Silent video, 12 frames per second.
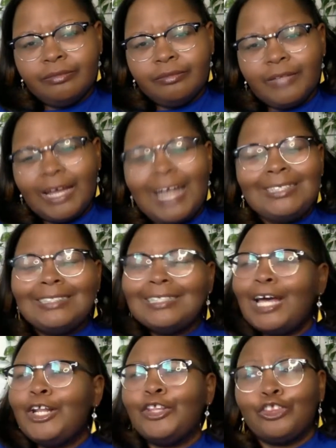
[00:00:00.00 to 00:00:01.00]
I just
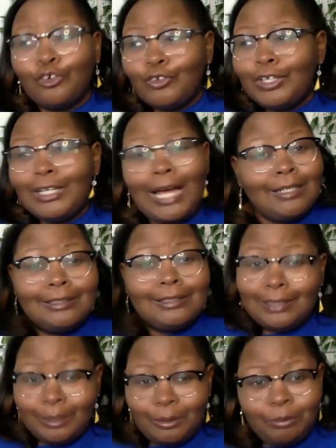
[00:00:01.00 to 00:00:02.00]
got a $30
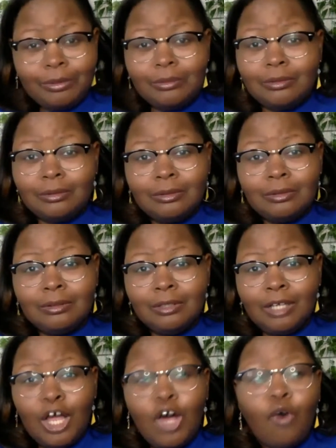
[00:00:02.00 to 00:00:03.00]
tip
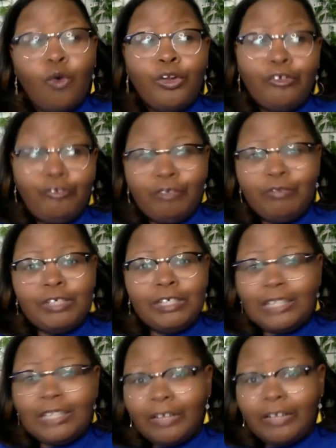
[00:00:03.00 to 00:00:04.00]
on the
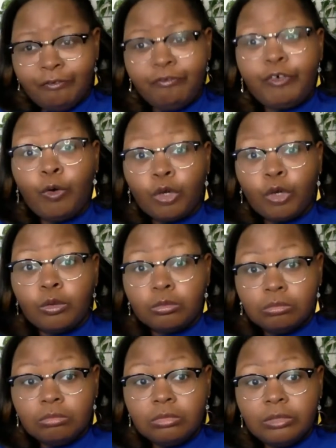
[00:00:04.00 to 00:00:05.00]
$15 photo.
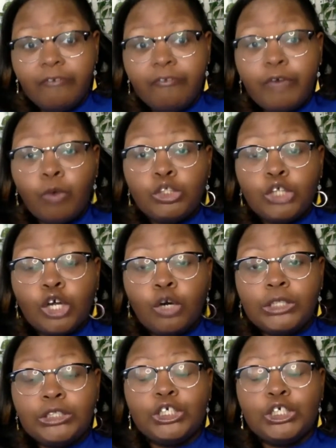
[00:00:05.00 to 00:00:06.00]
I
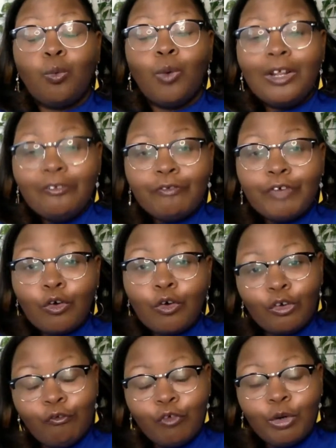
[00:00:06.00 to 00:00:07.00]
took one photo
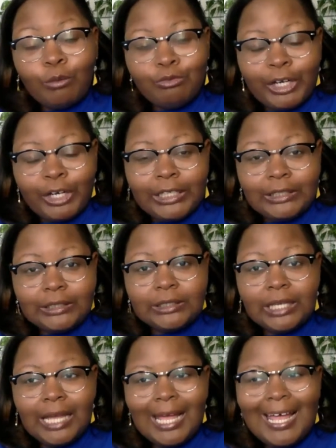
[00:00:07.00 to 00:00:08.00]
for a brand
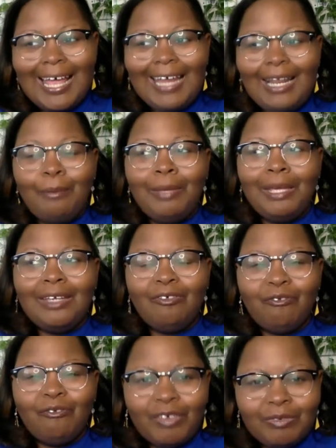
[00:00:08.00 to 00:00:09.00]
and I made
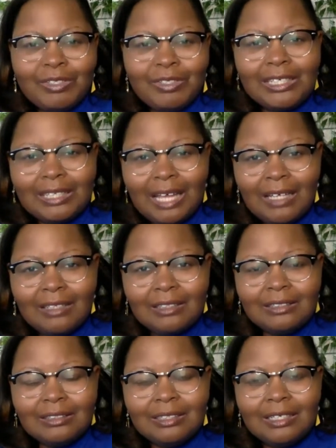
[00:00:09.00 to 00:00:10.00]

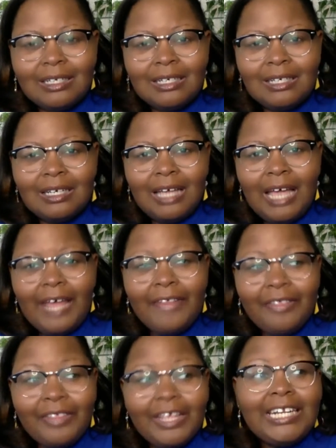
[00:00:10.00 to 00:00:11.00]
$15. And
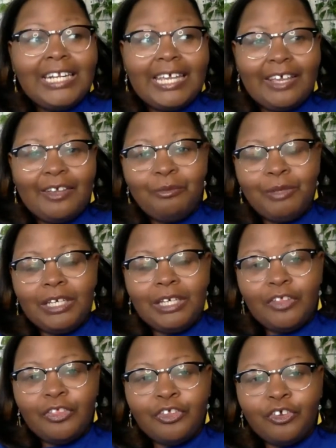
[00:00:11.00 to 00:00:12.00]
then they gave me a
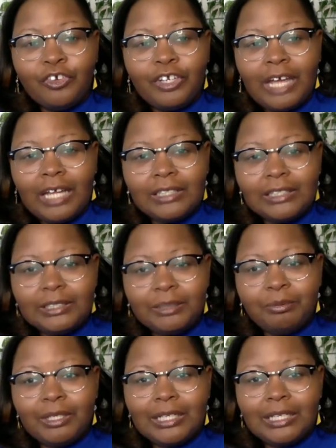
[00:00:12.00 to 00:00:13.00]
$30 tip
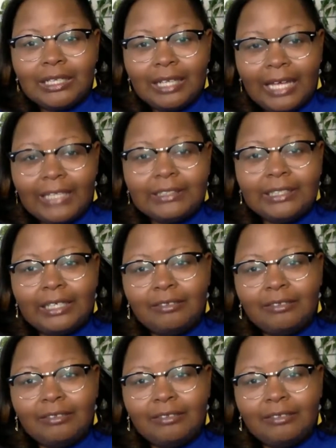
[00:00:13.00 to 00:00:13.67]
last night.